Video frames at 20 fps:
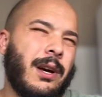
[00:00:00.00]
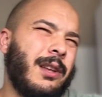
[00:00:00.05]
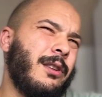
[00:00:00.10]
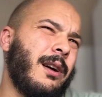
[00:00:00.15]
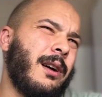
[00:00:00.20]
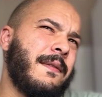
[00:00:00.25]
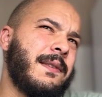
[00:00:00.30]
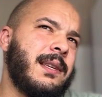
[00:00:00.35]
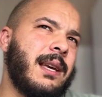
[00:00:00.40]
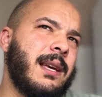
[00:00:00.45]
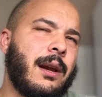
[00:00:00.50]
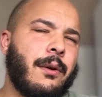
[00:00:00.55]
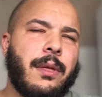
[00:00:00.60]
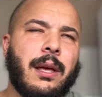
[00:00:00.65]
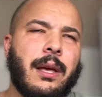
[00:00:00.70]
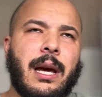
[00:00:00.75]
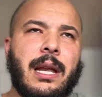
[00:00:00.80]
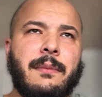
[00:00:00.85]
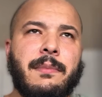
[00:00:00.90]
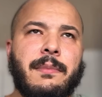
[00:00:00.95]
And obviously, I don't
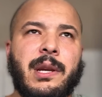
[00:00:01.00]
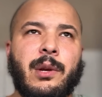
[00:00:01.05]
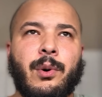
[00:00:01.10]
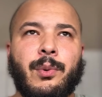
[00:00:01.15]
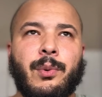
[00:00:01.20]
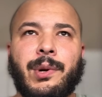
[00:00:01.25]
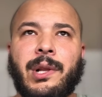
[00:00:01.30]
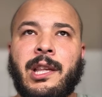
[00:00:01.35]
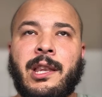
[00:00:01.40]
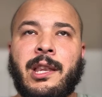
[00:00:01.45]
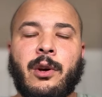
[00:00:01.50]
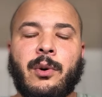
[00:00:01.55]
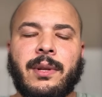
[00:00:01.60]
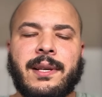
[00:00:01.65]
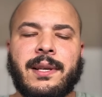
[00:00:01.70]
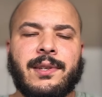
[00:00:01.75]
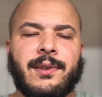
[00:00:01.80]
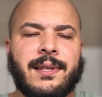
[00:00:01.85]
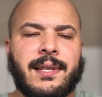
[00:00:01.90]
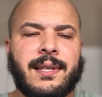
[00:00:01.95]
think anybody will really know
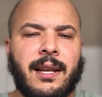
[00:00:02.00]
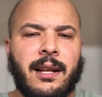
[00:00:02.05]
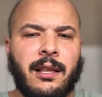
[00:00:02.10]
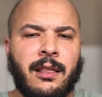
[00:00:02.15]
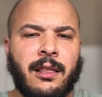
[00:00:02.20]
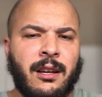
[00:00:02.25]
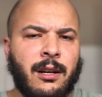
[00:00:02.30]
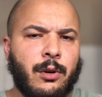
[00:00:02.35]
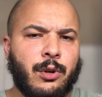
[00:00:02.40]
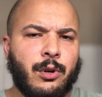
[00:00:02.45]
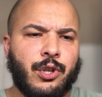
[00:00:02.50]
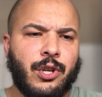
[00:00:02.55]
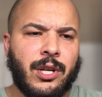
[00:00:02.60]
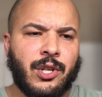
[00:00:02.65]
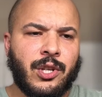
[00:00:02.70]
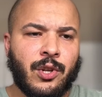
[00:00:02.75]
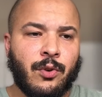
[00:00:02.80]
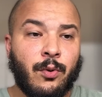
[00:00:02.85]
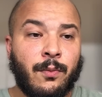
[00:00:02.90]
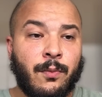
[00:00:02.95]
unless you're sitting in the
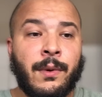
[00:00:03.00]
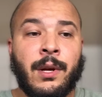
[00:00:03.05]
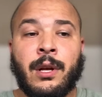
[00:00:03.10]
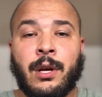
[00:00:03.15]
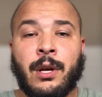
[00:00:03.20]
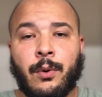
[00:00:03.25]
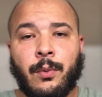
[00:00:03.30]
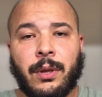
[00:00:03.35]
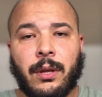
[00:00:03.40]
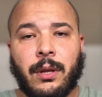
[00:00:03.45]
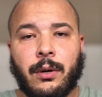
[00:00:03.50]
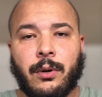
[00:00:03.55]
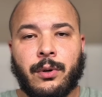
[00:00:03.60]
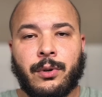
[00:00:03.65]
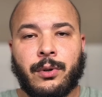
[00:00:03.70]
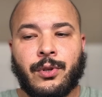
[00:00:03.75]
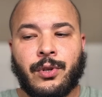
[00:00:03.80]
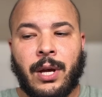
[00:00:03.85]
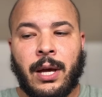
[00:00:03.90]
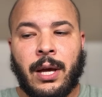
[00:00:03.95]
negotiation room with the
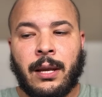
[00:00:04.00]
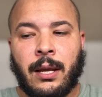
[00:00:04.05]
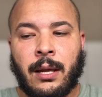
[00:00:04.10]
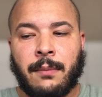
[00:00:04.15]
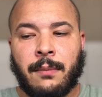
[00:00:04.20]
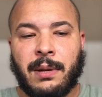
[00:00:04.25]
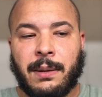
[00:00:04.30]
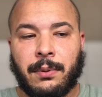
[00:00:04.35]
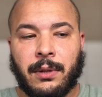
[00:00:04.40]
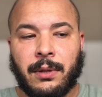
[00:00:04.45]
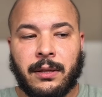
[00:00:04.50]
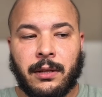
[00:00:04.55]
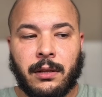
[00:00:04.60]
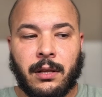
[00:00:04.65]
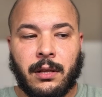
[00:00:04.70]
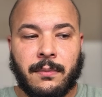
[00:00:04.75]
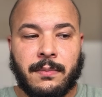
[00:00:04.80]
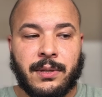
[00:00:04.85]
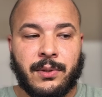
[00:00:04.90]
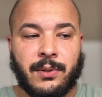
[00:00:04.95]
coach and people at the
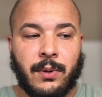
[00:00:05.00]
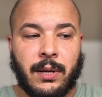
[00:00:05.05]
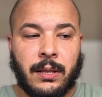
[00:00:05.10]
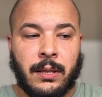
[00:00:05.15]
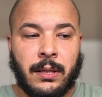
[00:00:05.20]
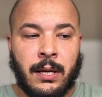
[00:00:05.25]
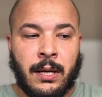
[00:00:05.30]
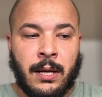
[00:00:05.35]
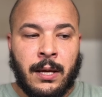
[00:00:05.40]
club as well.